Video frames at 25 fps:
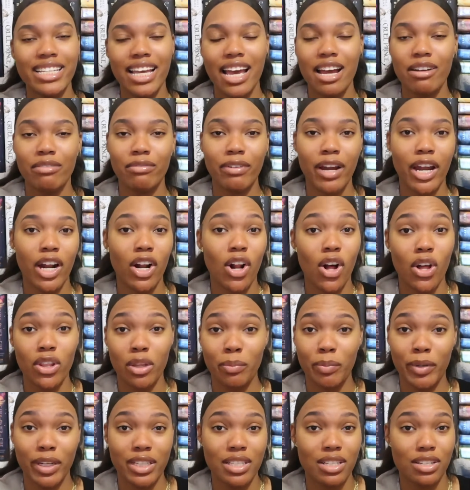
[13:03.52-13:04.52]
say I've read all
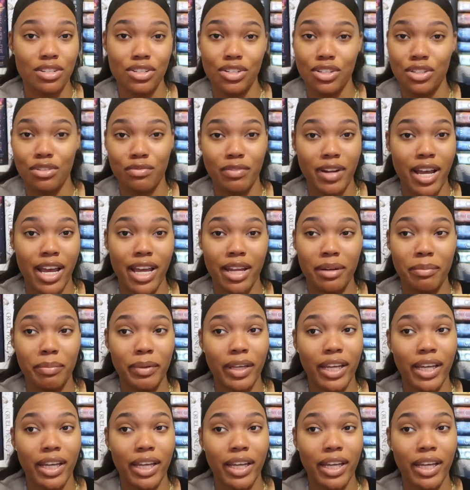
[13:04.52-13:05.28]
the books that she's read,